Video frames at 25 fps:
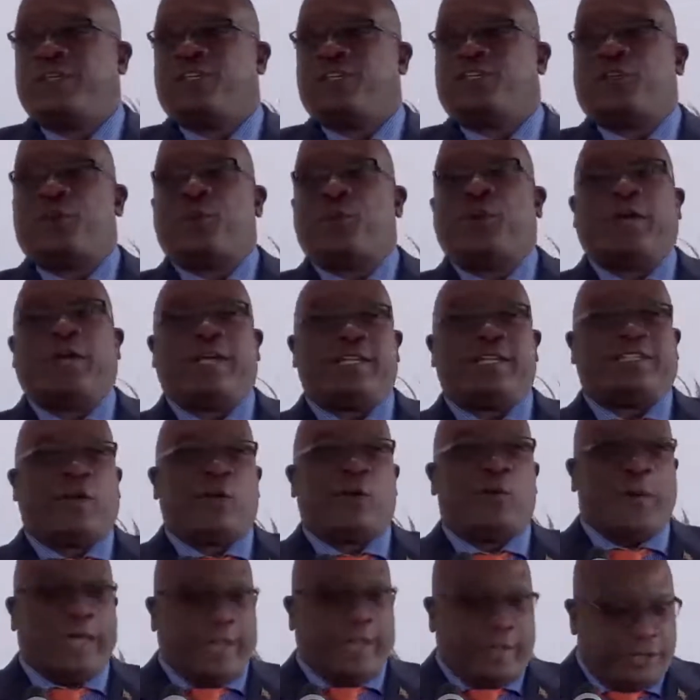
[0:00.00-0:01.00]
She was
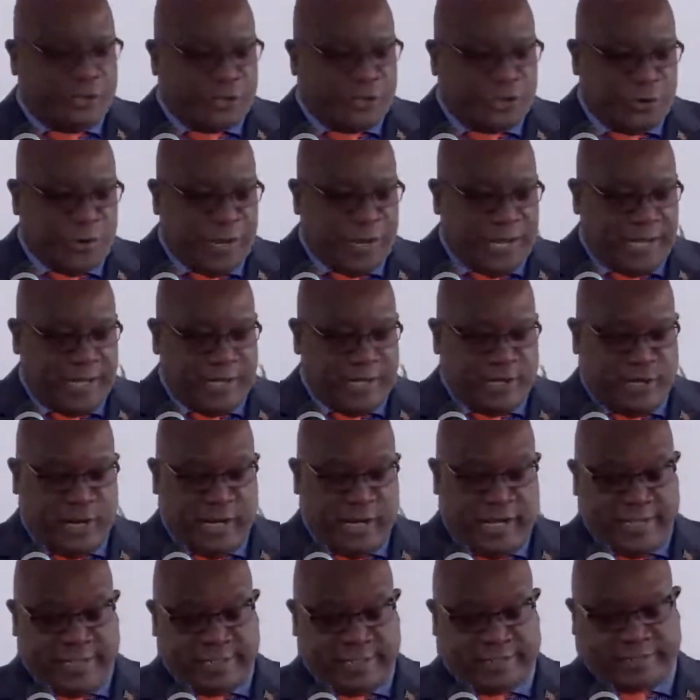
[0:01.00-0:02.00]
a well-trained
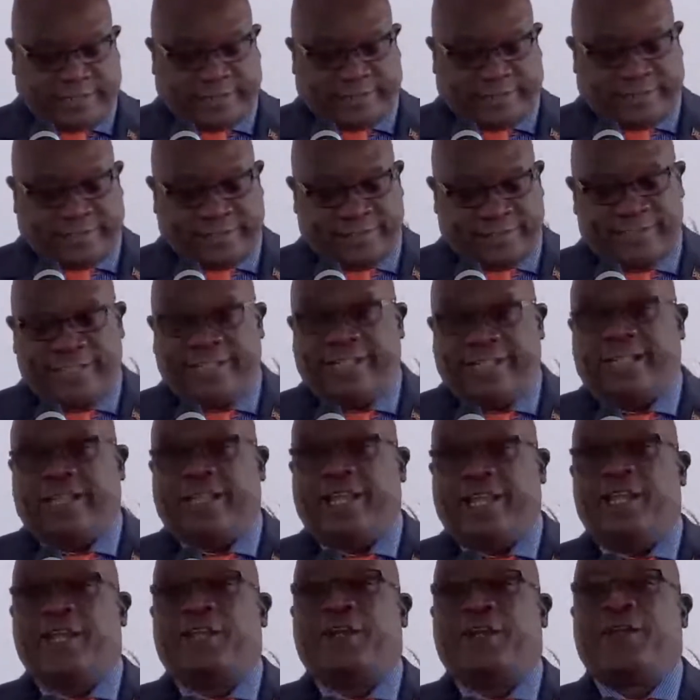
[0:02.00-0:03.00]
nurse in